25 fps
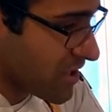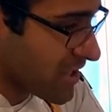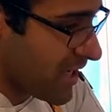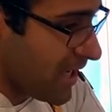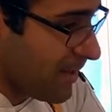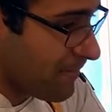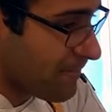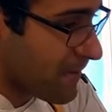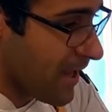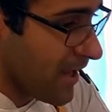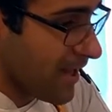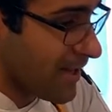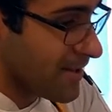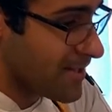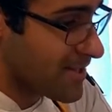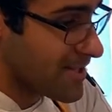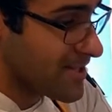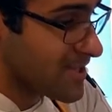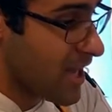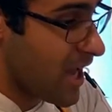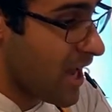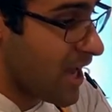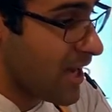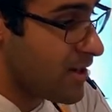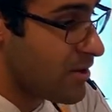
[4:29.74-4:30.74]
keep that on the
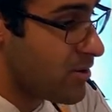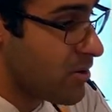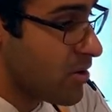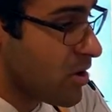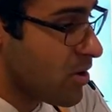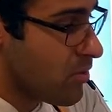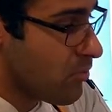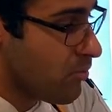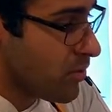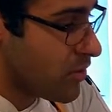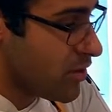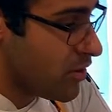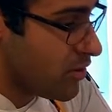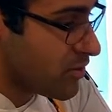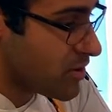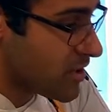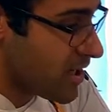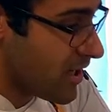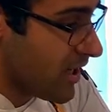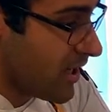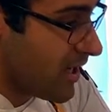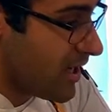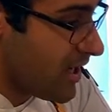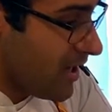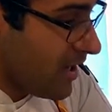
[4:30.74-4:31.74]
side. We'll use
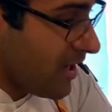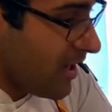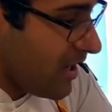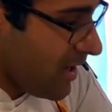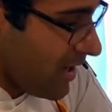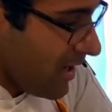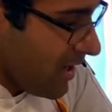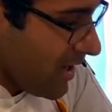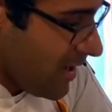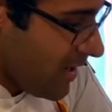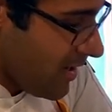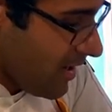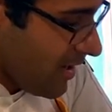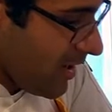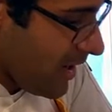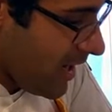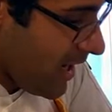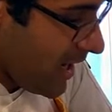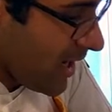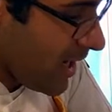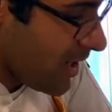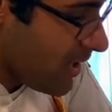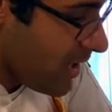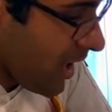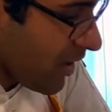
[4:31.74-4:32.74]
it
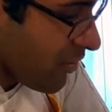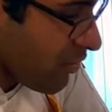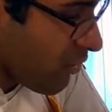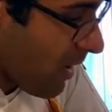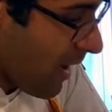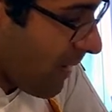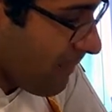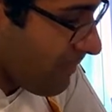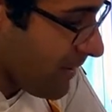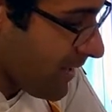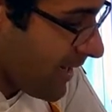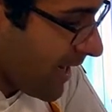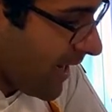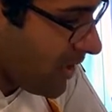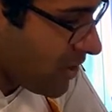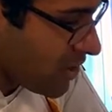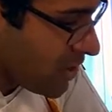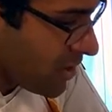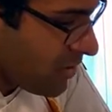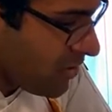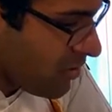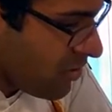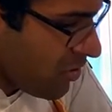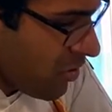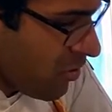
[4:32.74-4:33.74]
in another application,
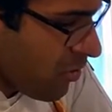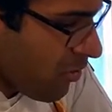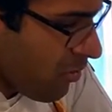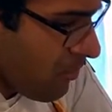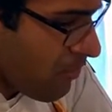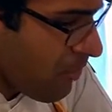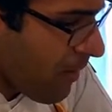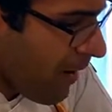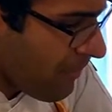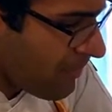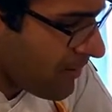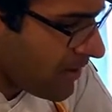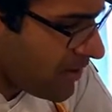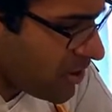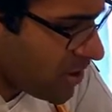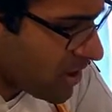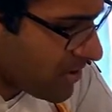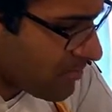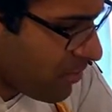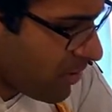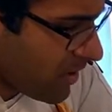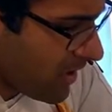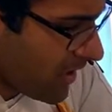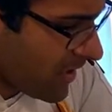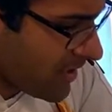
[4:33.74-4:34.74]
or probably just
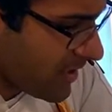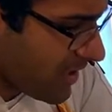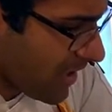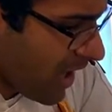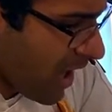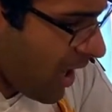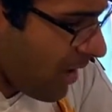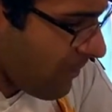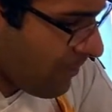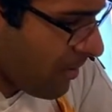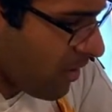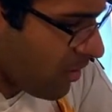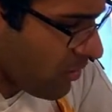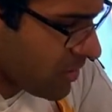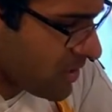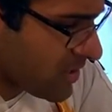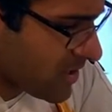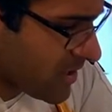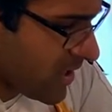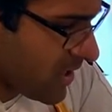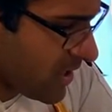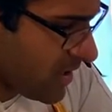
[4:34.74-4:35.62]
put it in the compost.